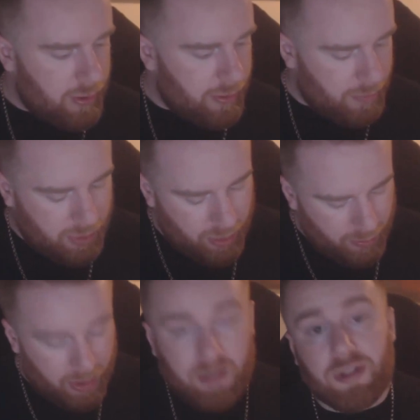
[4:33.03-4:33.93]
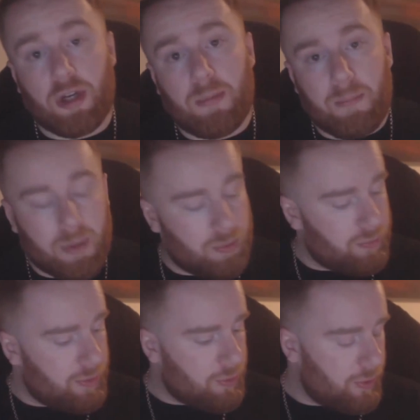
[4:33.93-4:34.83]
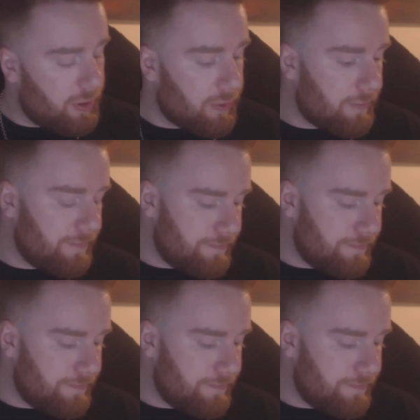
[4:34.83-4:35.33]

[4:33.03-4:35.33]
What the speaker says: There we go. I'll show you my build real quick.